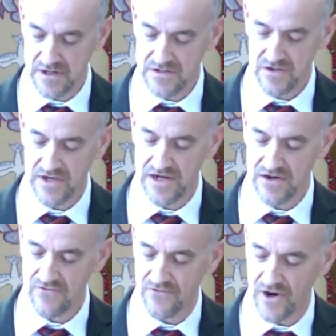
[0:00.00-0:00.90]
to
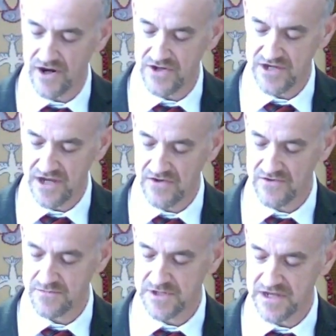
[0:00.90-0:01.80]
hear for ourselves,
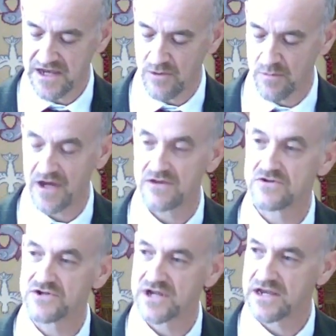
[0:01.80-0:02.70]
but to help
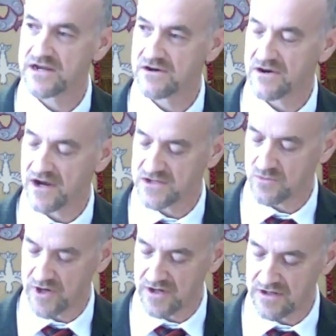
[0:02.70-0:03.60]
others hear as well.